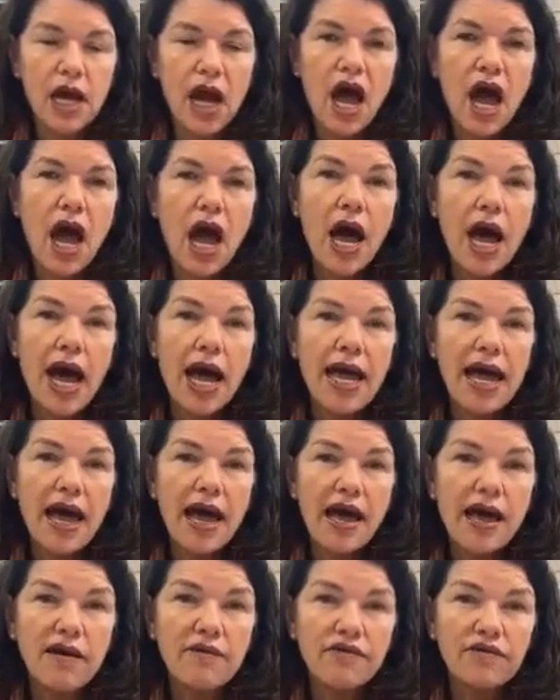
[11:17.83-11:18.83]
Mm. I
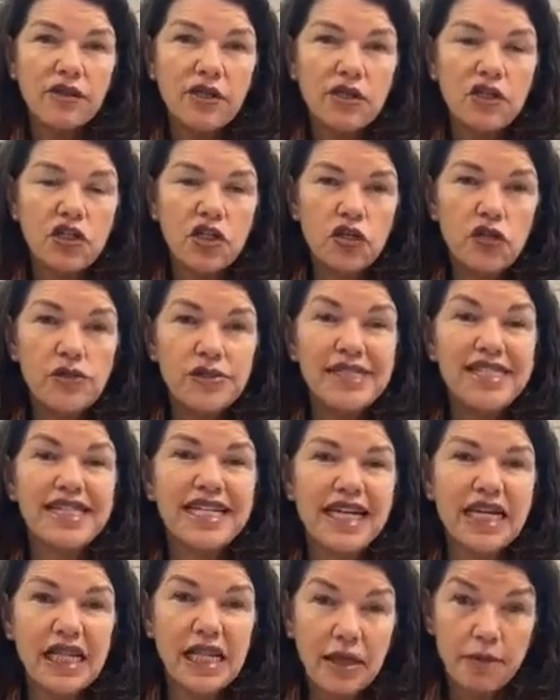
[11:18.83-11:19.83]
have
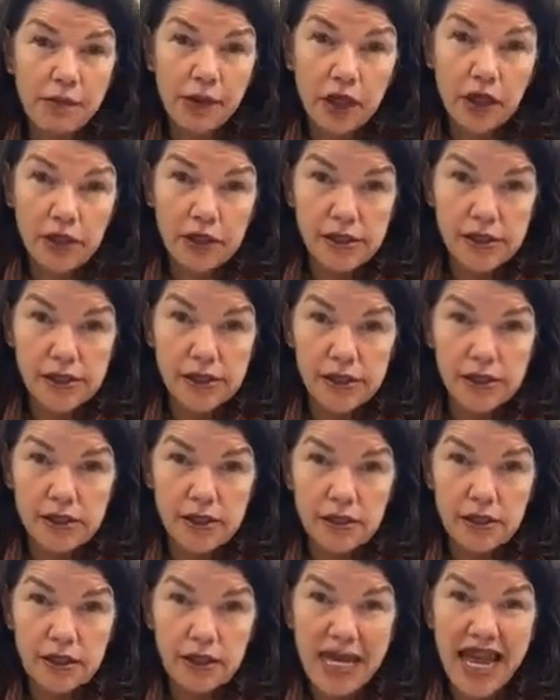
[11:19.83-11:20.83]
used the
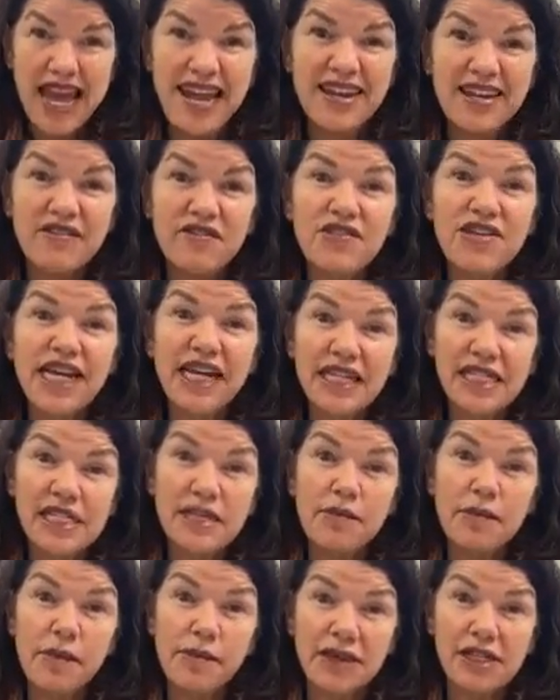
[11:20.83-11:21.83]
clippers yeah. and have
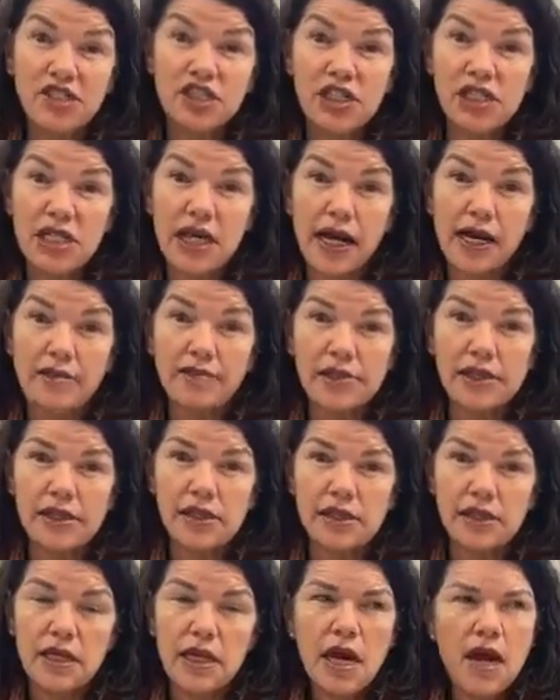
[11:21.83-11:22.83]
nicked them a bunch of
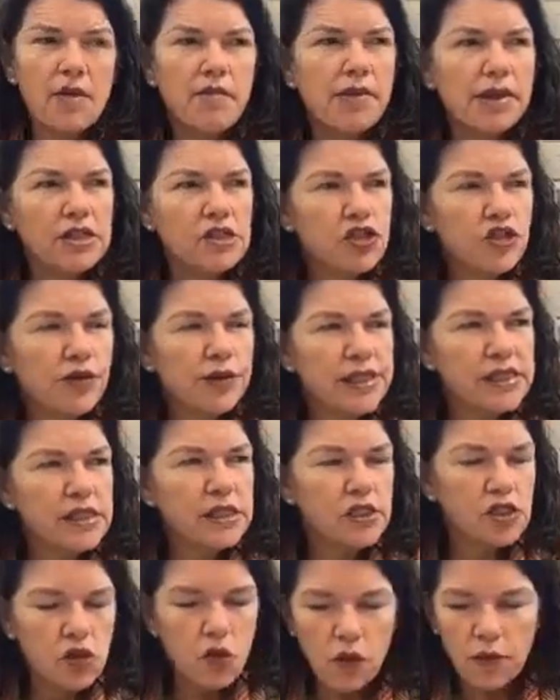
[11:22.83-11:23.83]
times. But
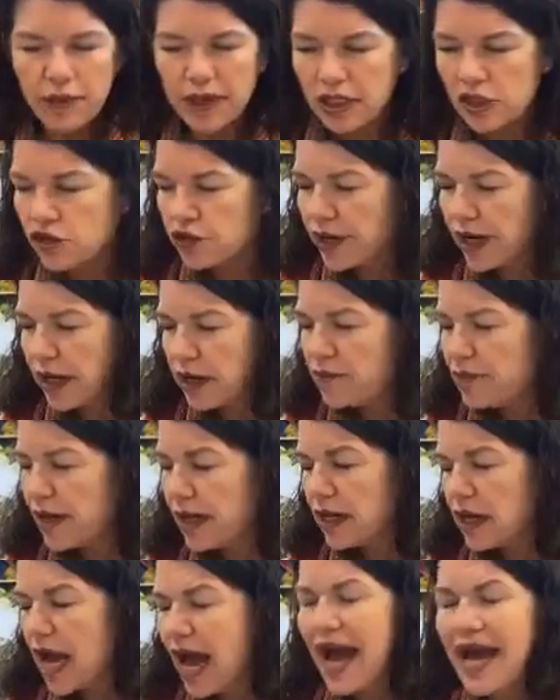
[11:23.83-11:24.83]
Teresa told me a trick,
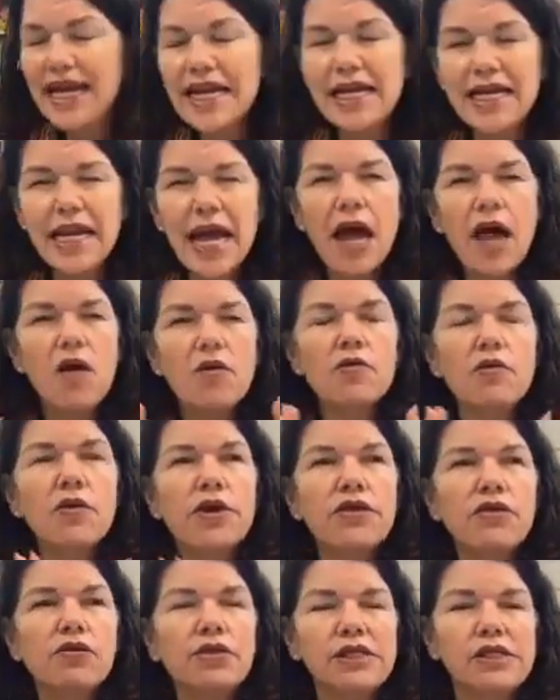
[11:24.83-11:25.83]
but I need
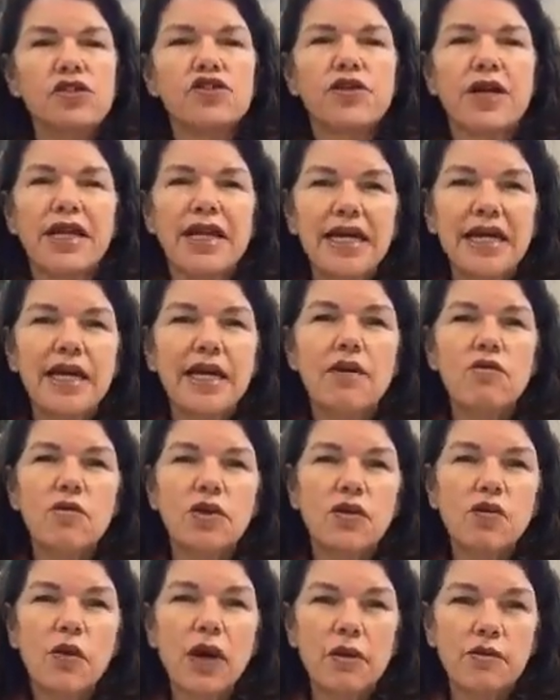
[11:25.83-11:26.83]
help with restraining
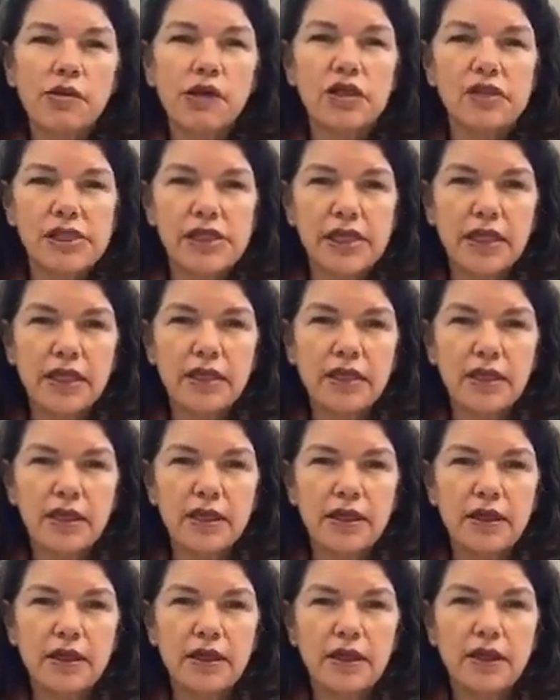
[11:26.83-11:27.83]
him with one person.
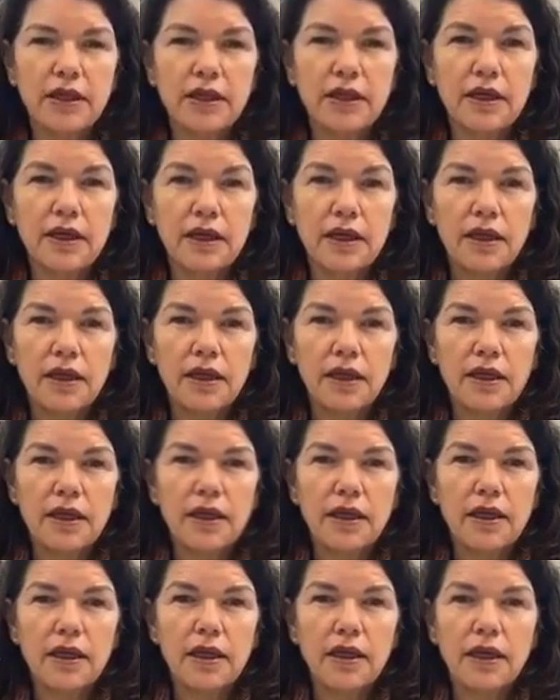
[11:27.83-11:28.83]
That's hard
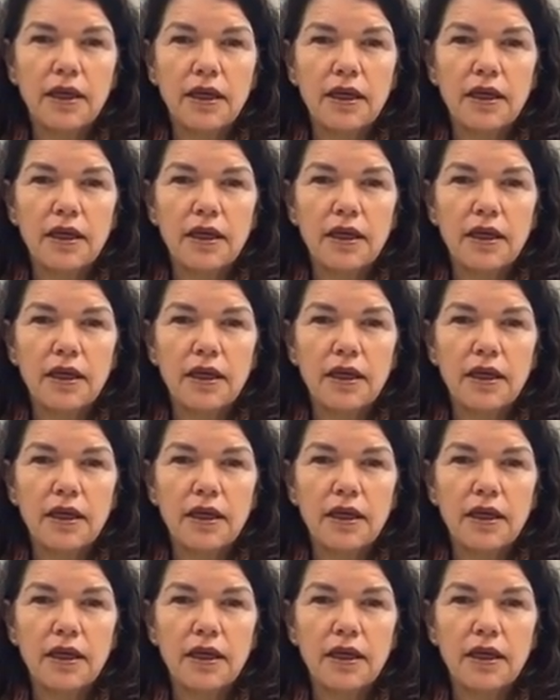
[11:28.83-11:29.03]
when